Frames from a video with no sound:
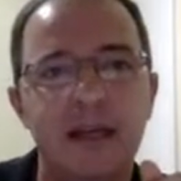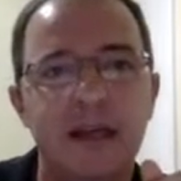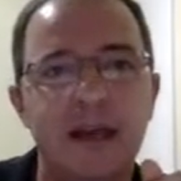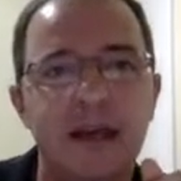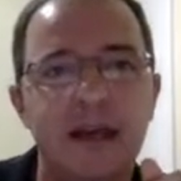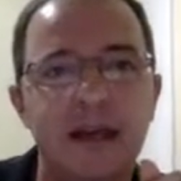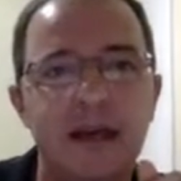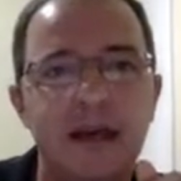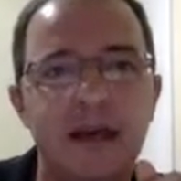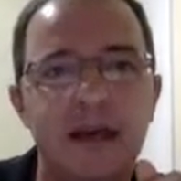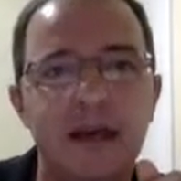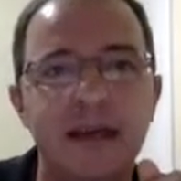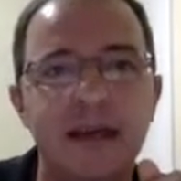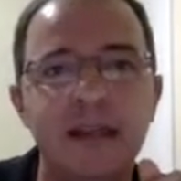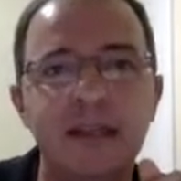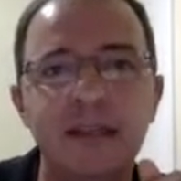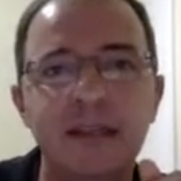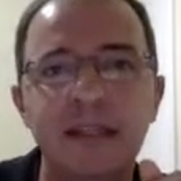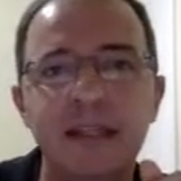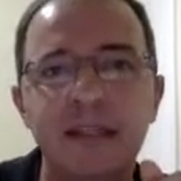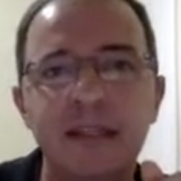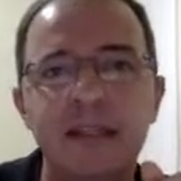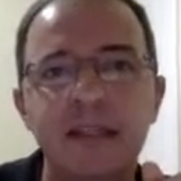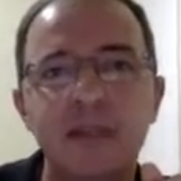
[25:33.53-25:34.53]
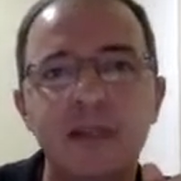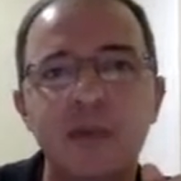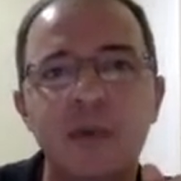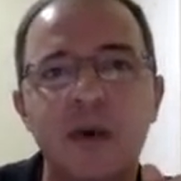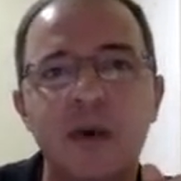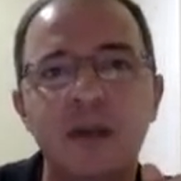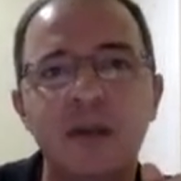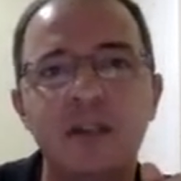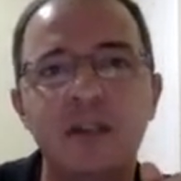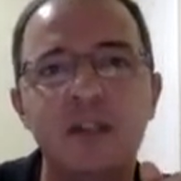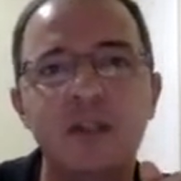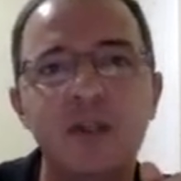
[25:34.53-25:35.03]
And this is
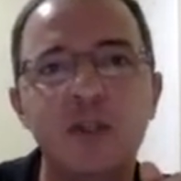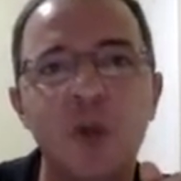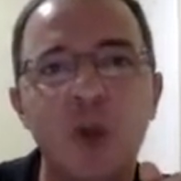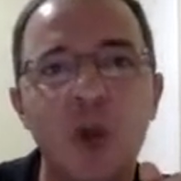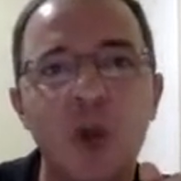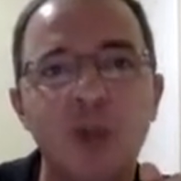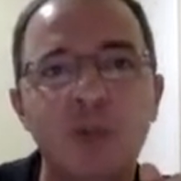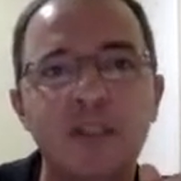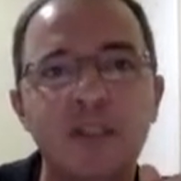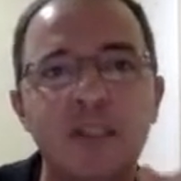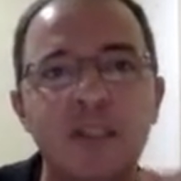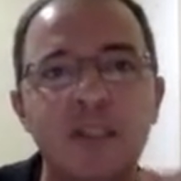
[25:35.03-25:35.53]
what is called the